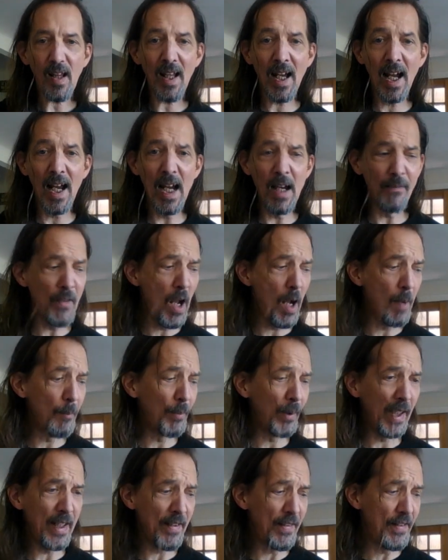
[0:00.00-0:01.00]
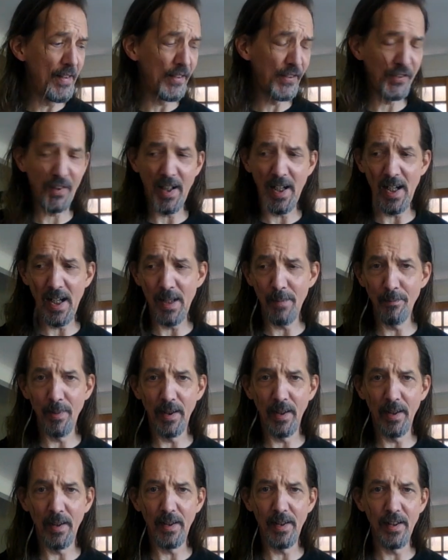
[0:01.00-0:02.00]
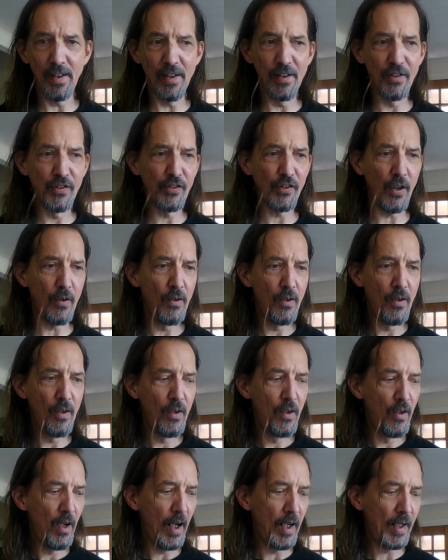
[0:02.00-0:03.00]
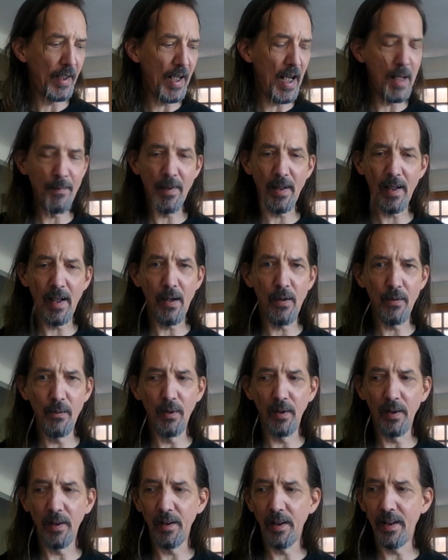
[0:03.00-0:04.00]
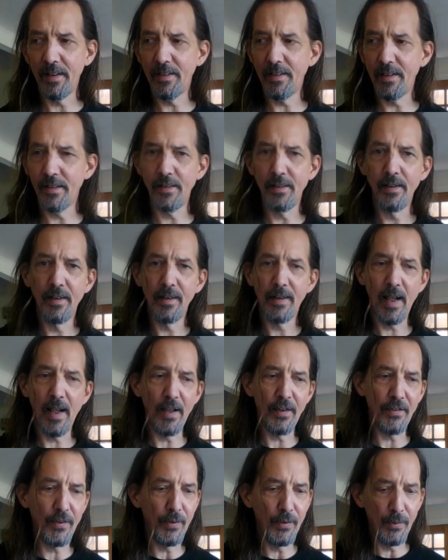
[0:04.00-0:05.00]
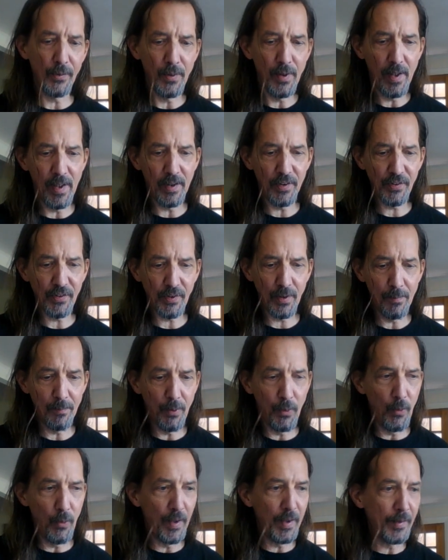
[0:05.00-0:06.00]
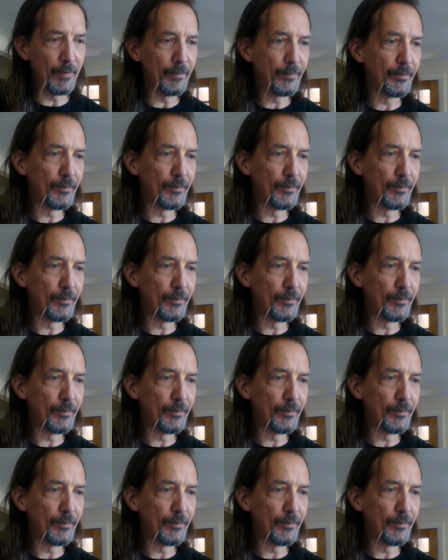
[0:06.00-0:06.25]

I have not played this game, but it is a game that I would really like to get to at some point.